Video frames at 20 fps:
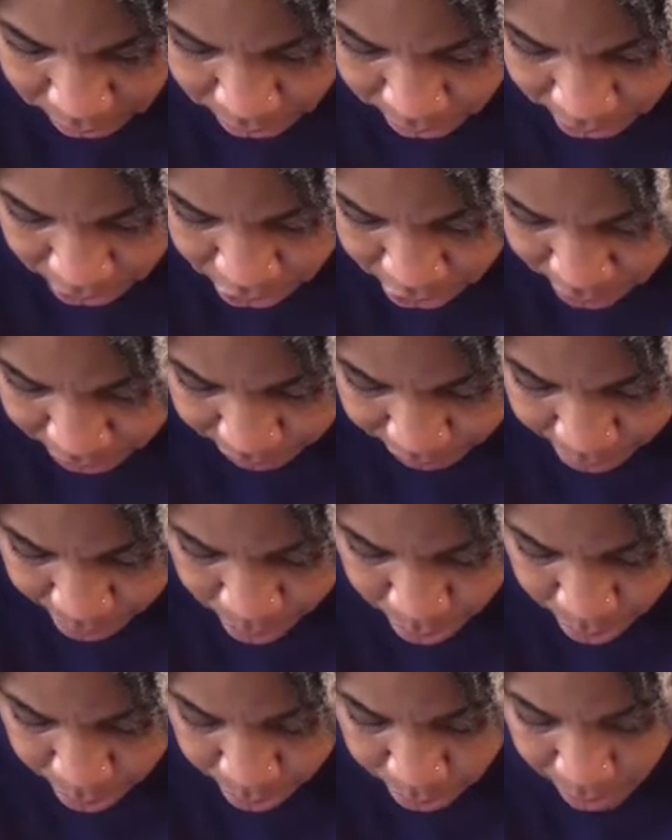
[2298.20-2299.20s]
I
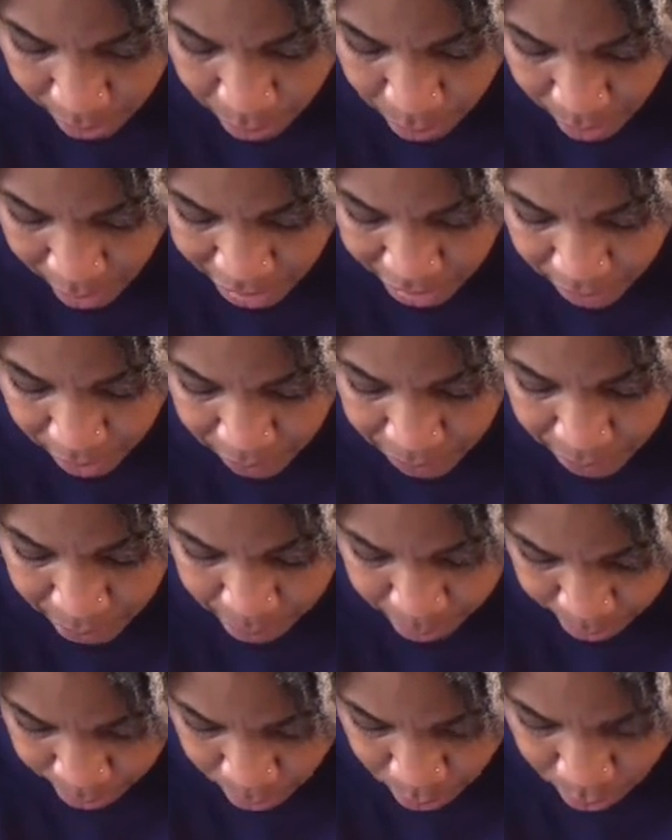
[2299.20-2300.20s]
thought to
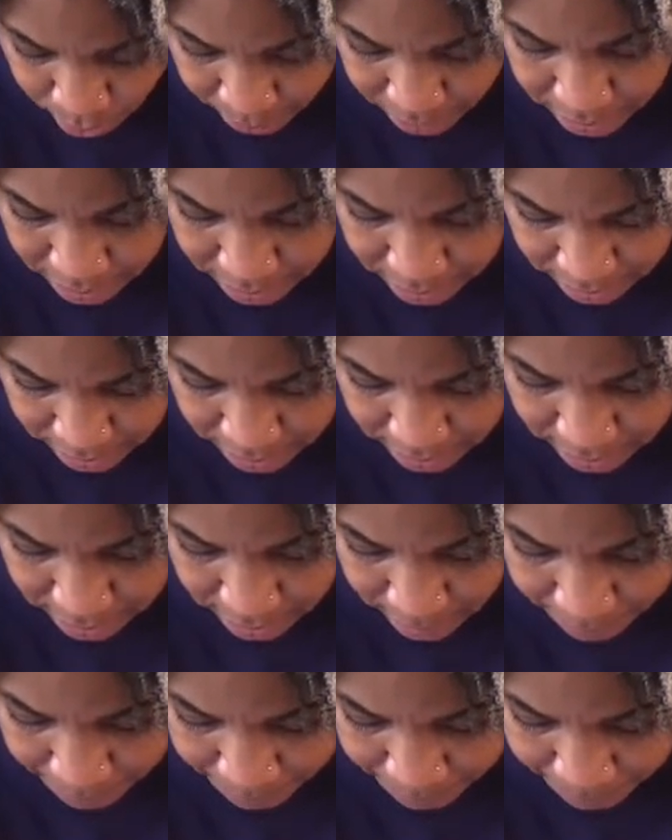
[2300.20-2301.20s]
pull these things
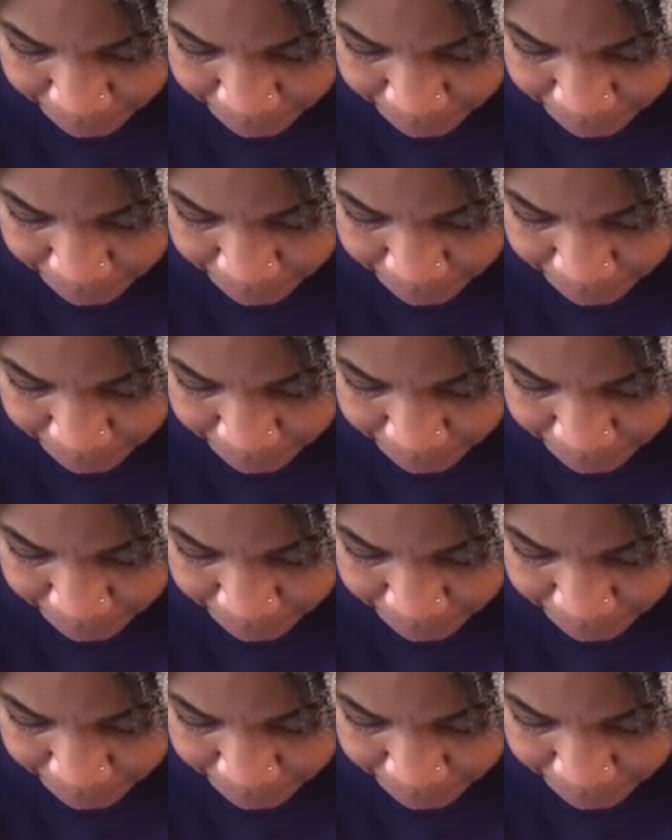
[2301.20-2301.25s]
up,